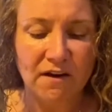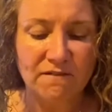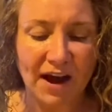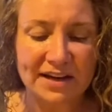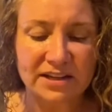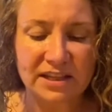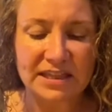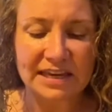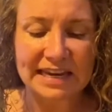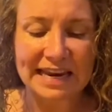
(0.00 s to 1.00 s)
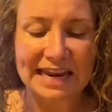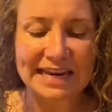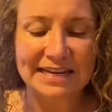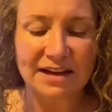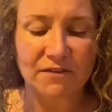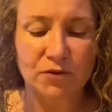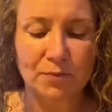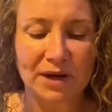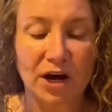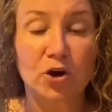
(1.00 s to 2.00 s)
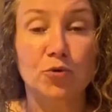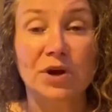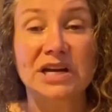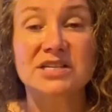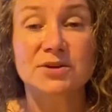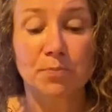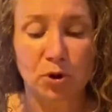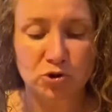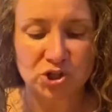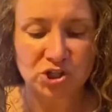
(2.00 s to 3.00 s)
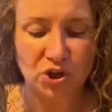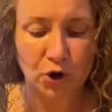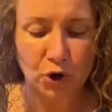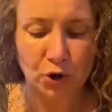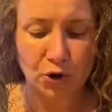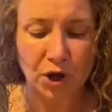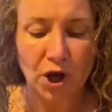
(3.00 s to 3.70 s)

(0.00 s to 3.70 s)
Finally, the Canadian government agreed to purchase the herd.